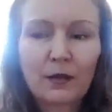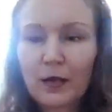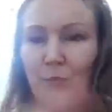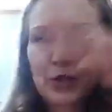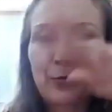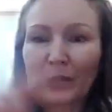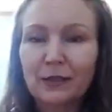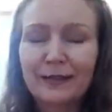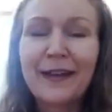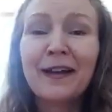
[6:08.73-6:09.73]
it was
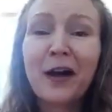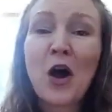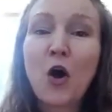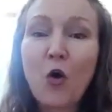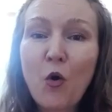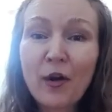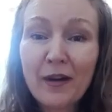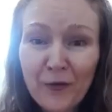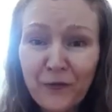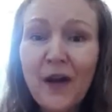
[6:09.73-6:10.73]
opposite, or
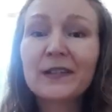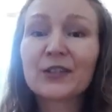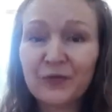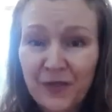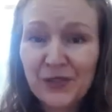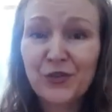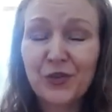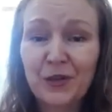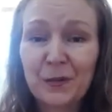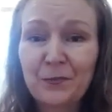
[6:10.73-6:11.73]
a fun
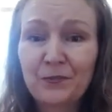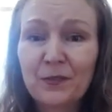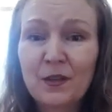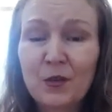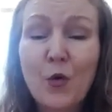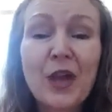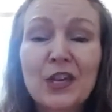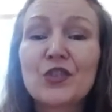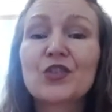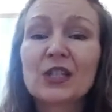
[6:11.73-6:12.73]
adventure. Or I
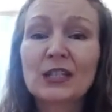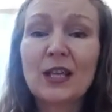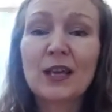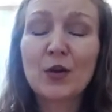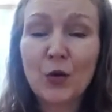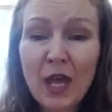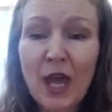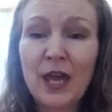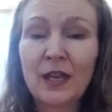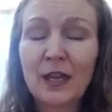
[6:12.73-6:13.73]
can just say,
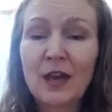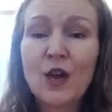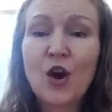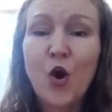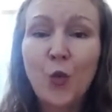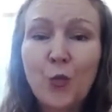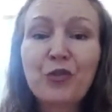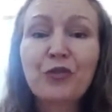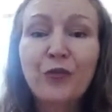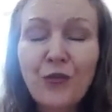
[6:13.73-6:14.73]
okay,
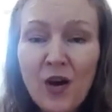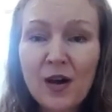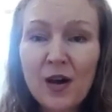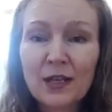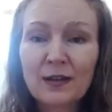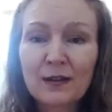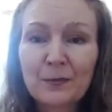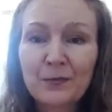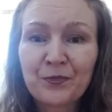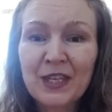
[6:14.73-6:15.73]
what fun
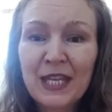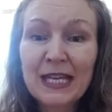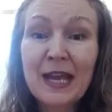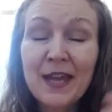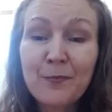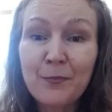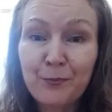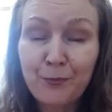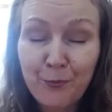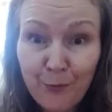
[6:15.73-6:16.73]
can I
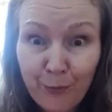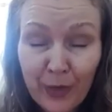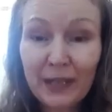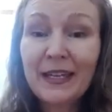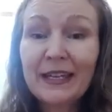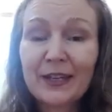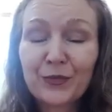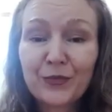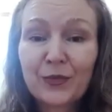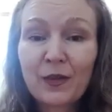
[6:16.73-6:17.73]

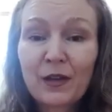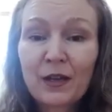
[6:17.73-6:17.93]
believe